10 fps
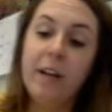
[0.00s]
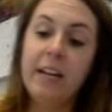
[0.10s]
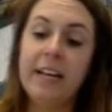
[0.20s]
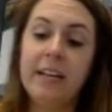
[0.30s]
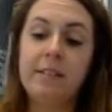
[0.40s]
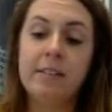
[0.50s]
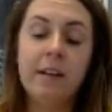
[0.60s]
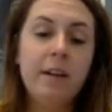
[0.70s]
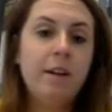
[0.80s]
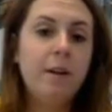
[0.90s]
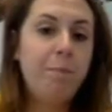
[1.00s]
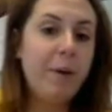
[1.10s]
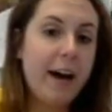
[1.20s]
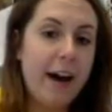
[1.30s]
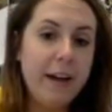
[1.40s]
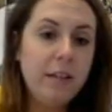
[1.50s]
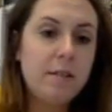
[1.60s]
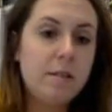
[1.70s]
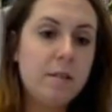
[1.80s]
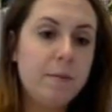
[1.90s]
what it is. But,
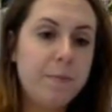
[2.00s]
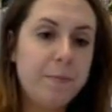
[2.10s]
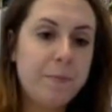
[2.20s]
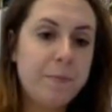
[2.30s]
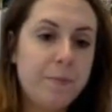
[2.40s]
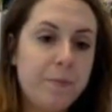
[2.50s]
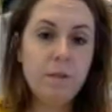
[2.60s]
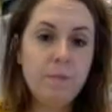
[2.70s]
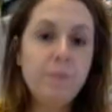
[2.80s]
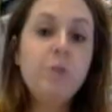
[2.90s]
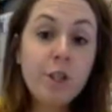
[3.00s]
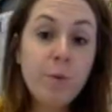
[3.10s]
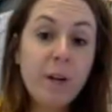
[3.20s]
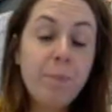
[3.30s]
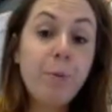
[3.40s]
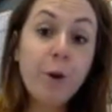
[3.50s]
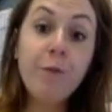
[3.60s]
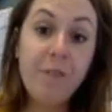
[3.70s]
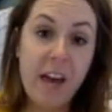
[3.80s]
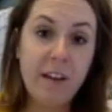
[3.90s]
so if I actually want to
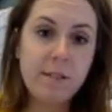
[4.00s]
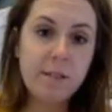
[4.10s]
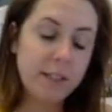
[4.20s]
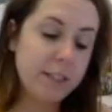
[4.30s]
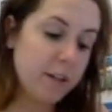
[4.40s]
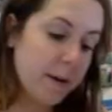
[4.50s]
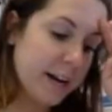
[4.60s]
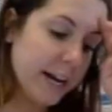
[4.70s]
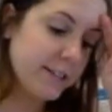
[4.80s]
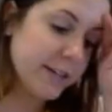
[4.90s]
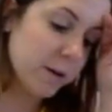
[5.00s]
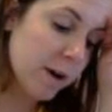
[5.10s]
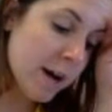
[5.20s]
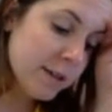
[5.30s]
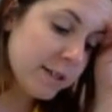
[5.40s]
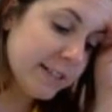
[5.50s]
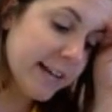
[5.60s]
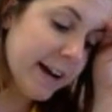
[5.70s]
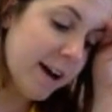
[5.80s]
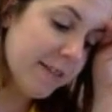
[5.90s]
prove this, let's look at what I do. So let's
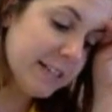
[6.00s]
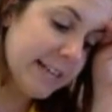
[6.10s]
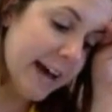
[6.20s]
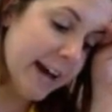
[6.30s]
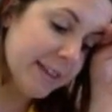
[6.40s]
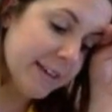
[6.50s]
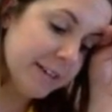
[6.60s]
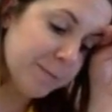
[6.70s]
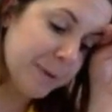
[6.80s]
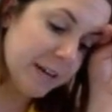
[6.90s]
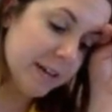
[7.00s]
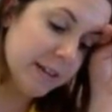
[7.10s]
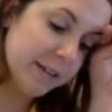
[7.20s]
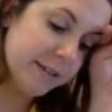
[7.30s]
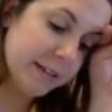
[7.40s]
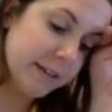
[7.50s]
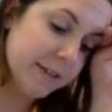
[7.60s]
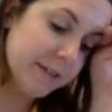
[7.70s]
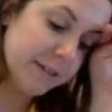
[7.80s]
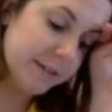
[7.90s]
say I call this A, this B, this C,
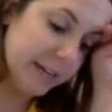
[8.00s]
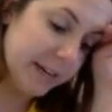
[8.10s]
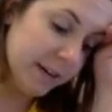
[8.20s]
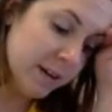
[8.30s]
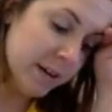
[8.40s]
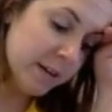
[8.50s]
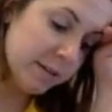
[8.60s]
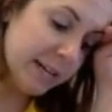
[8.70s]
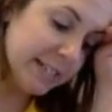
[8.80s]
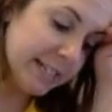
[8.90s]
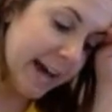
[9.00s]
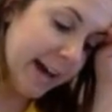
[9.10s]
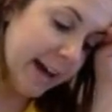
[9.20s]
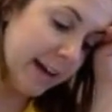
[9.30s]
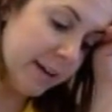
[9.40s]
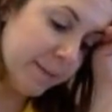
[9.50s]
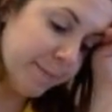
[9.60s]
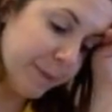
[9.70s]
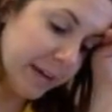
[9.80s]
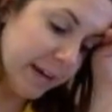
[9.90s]
and this D. So that's A,
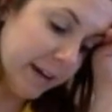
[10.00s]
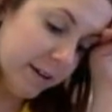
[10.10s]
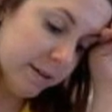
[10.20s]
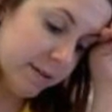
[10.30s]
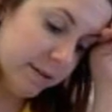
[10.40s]
B,